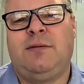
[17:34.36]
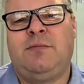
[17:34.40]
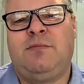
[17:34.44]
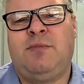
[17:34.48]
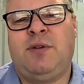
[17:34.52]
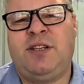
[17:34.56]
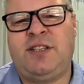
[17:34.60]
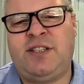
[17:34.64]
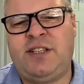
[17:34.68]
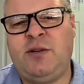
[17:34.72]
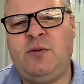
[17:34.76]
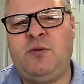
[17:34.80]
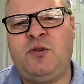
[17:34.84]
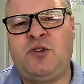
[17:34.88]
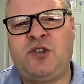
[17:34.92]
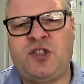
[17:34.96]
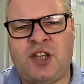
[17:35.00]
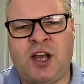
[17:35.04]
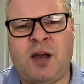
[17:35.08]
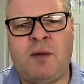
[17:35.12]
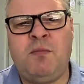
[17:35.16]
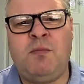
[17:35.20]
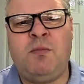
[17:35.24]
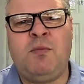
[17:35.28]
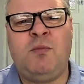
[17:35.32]
But still,
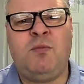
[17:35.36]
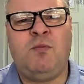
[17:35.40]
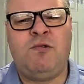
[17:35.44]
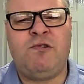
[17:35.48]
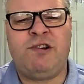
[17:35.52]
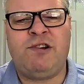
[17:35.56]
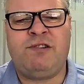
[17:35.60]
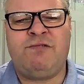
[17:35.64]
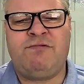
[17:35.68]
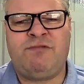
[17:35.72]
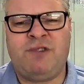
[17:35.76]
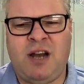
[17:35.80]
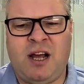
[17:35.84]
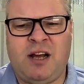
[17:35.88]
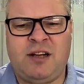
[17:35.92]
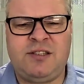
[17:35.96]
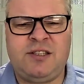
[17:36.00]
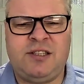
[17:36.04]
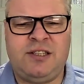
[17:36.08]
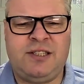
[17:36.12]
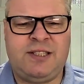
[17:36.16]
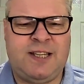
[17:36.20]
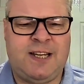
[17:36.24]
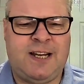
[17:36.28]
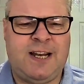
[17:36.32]
some were
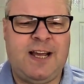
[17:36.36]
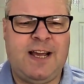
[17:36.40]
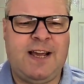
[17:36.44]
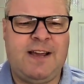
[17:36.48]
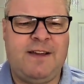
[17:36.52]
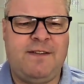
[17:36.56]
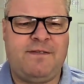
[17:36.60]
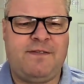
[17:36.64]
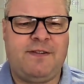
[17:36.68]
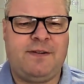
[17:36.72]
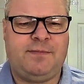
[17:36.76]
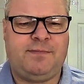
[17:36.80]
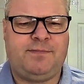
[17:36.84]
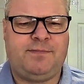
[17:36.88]
reluctant to leave.